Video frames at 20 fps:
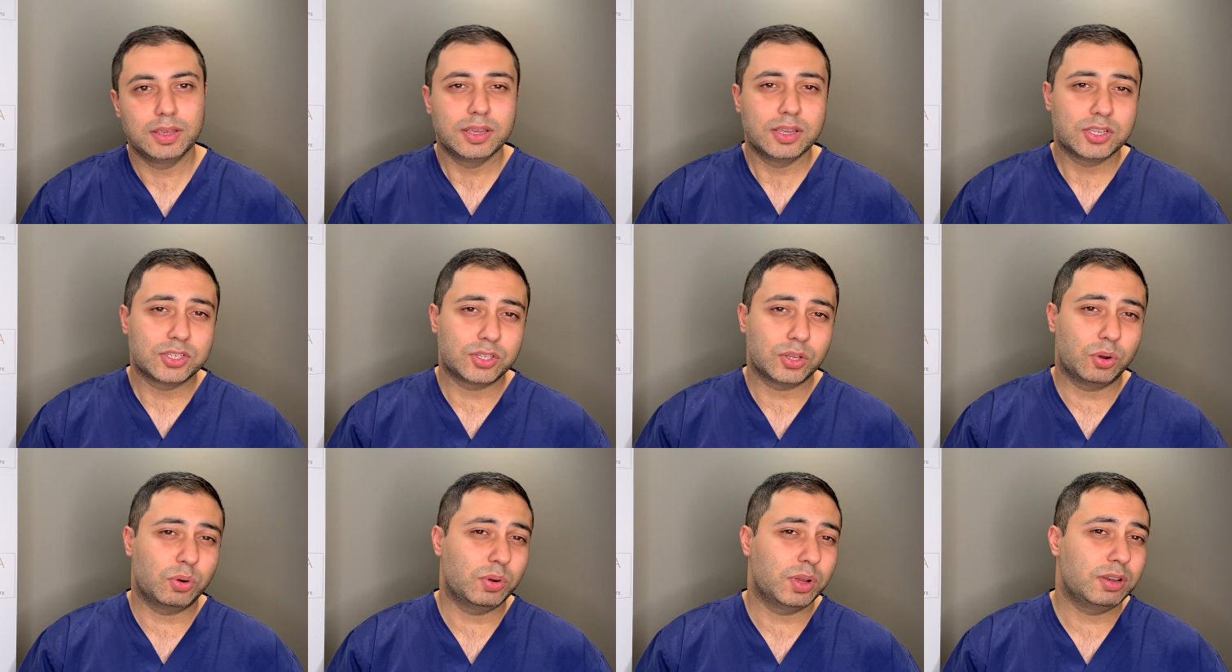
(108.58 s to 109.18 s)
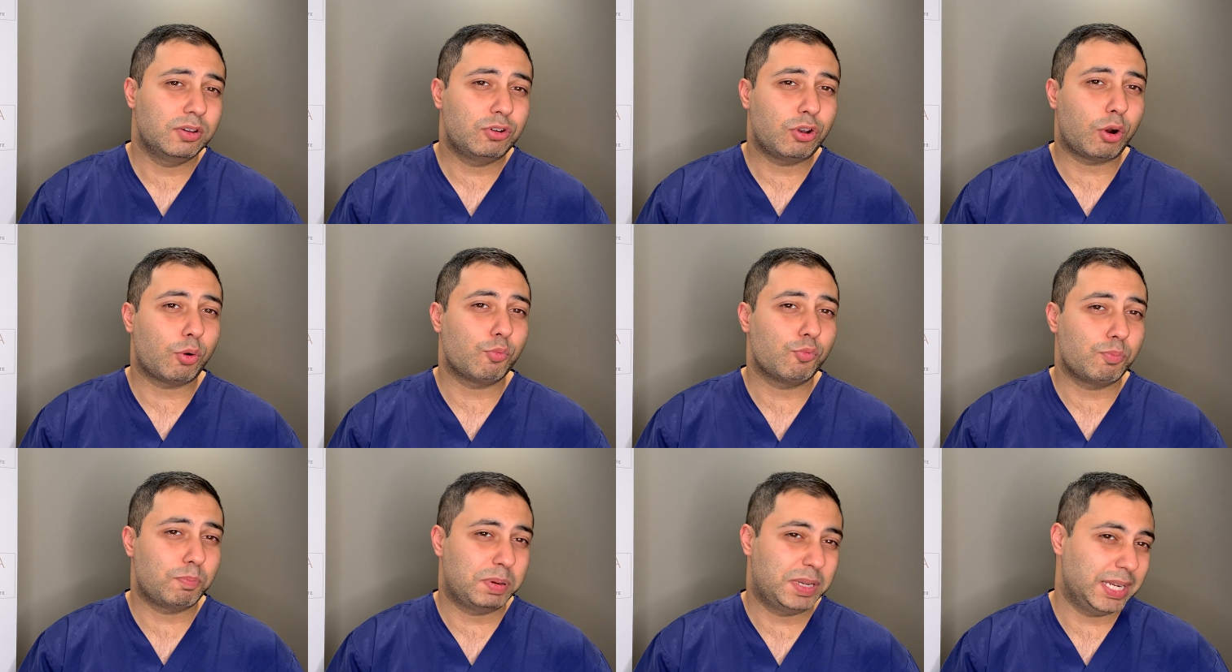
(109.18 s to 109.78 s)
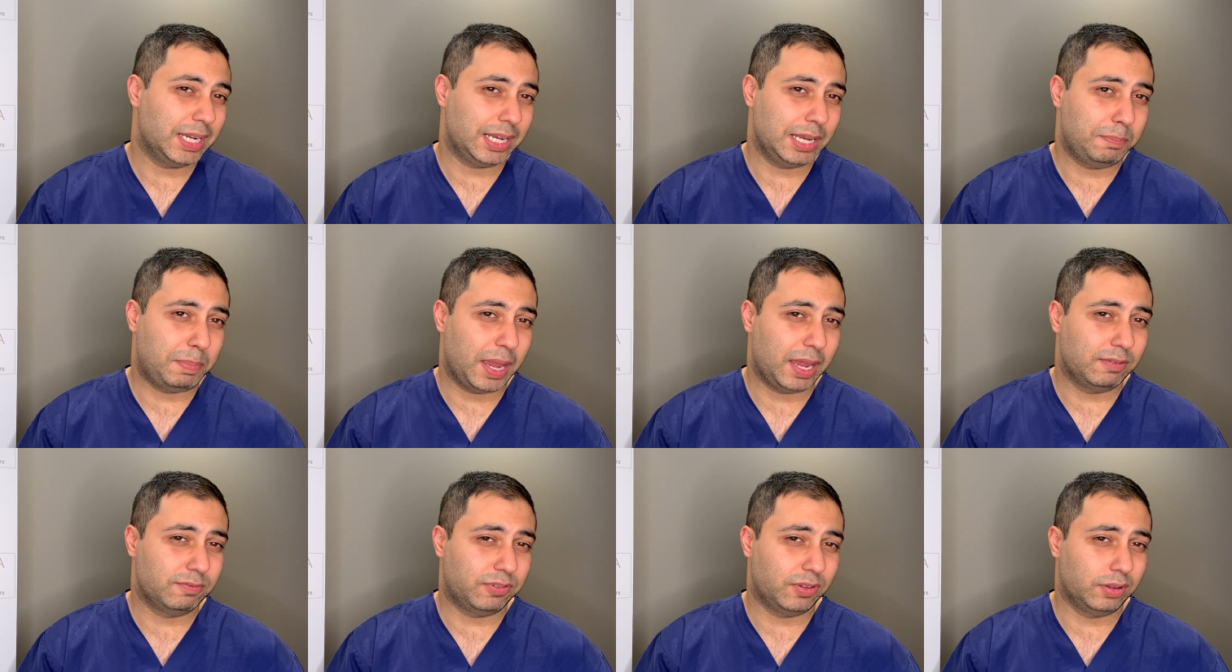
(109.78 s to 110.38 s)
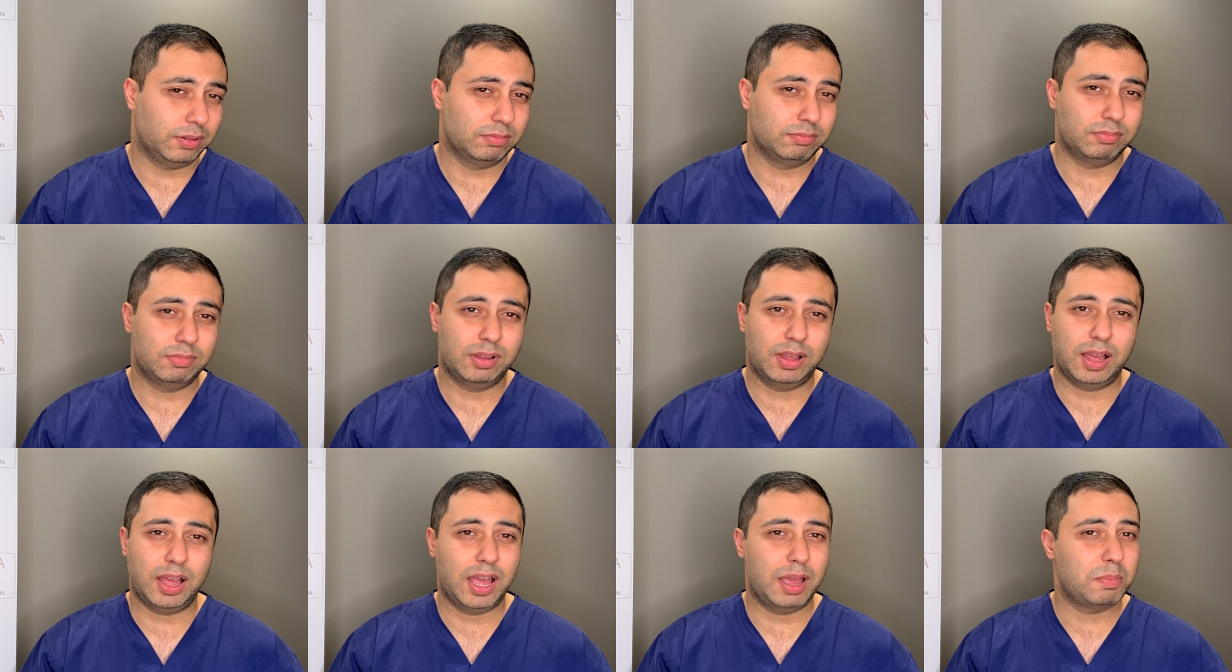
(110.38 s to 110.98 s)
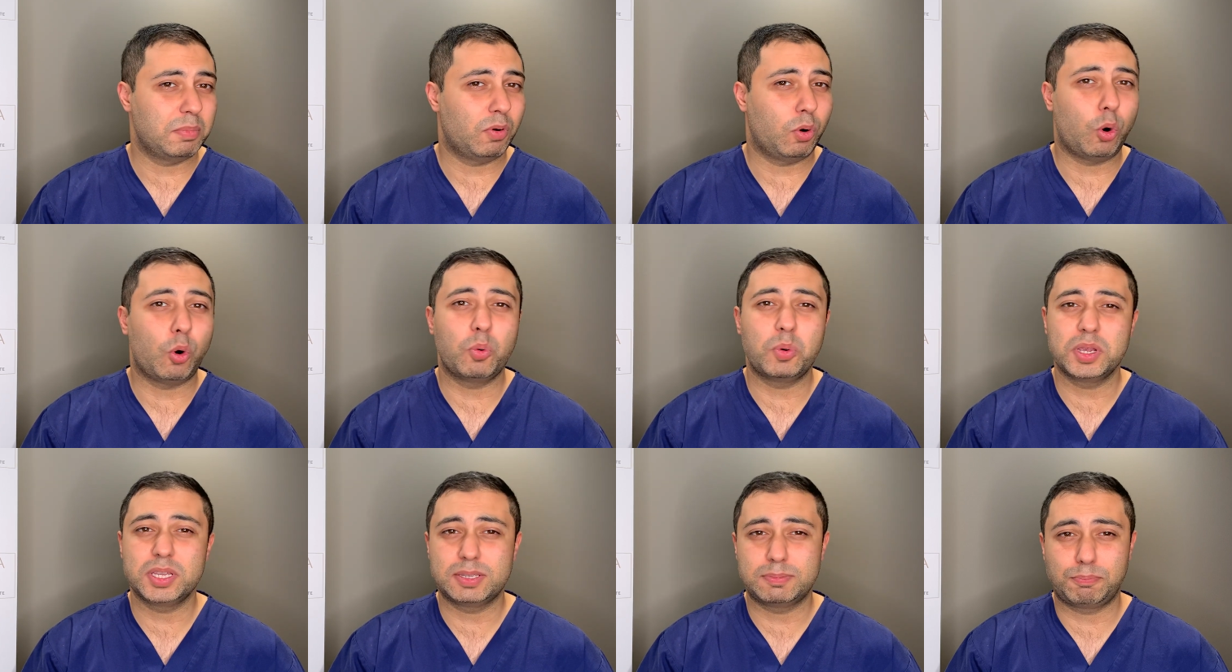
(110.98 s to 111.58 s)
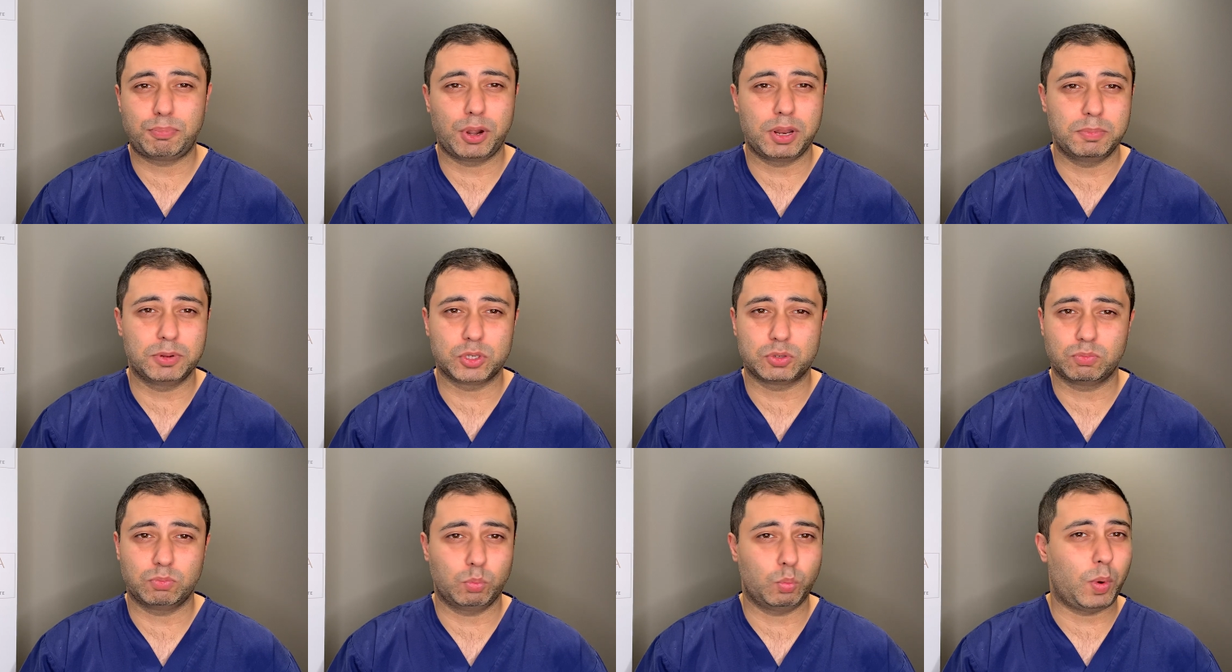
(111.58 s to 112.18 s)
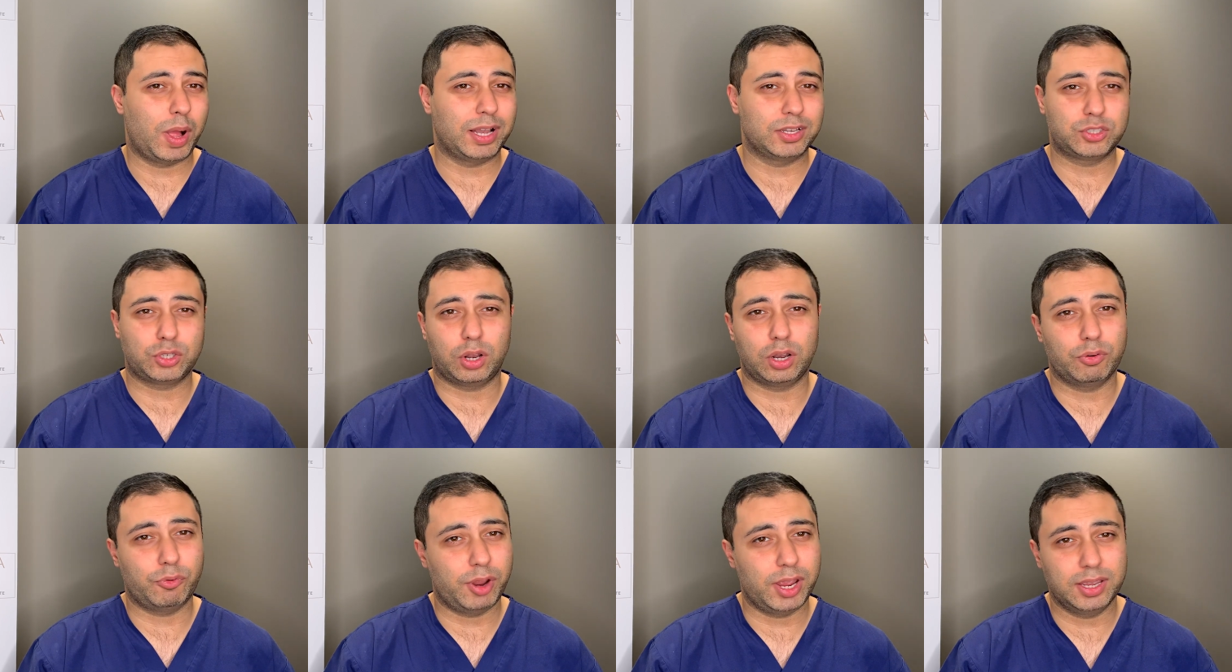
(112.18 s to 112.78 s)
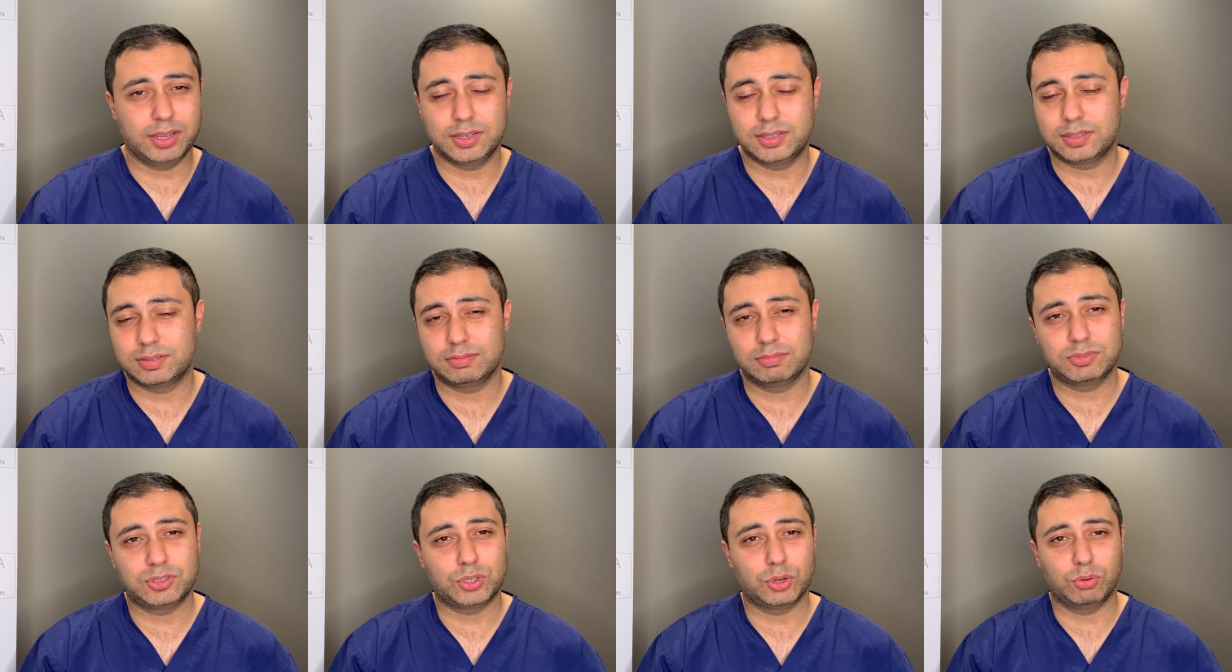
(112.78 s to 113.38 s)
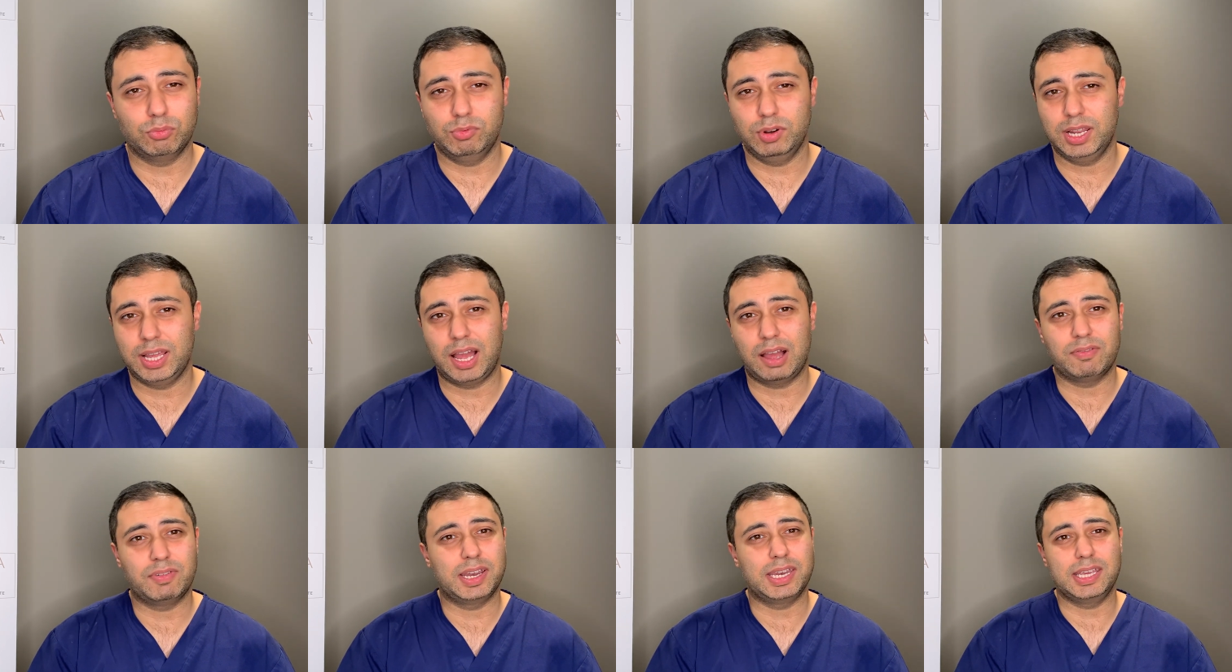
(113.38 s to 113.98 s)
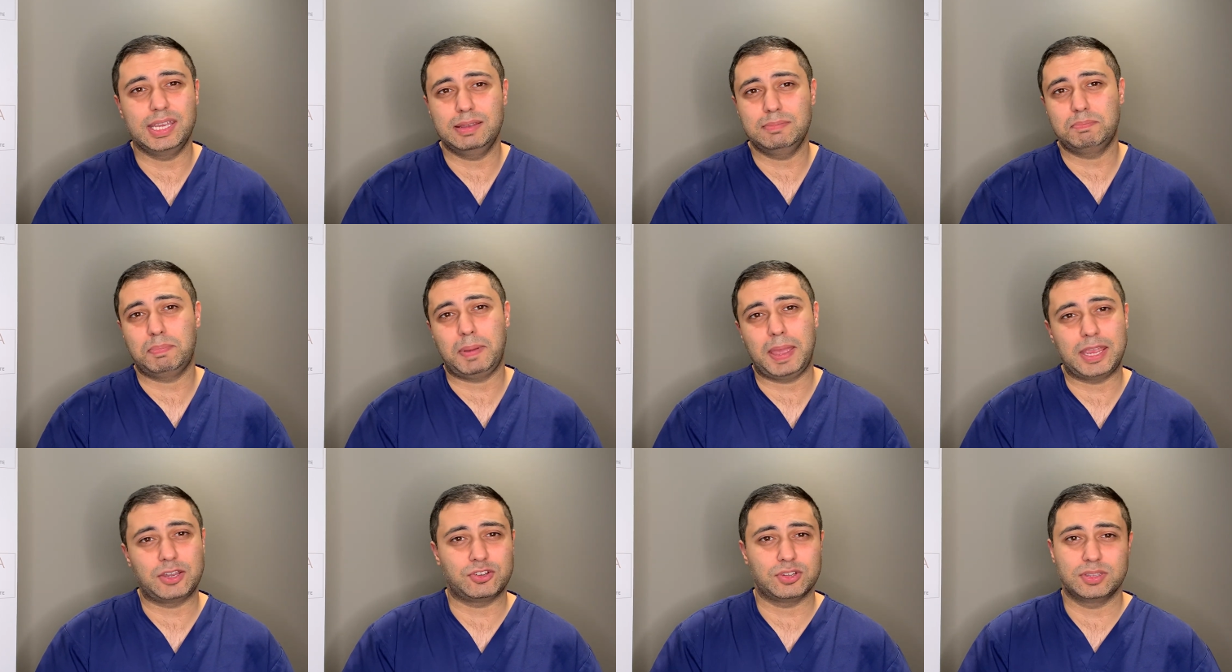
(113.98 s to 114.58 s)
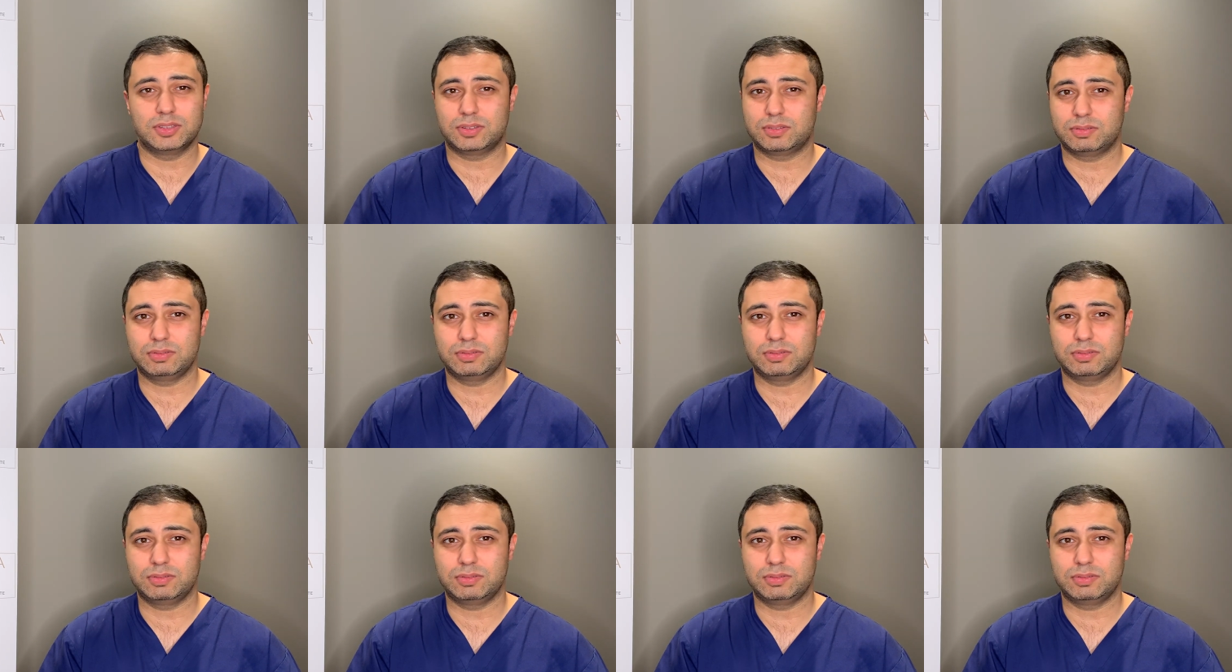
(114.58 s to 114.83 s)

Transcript: So not particularly painful, always pretty much well tolerated. Don't really have any patients.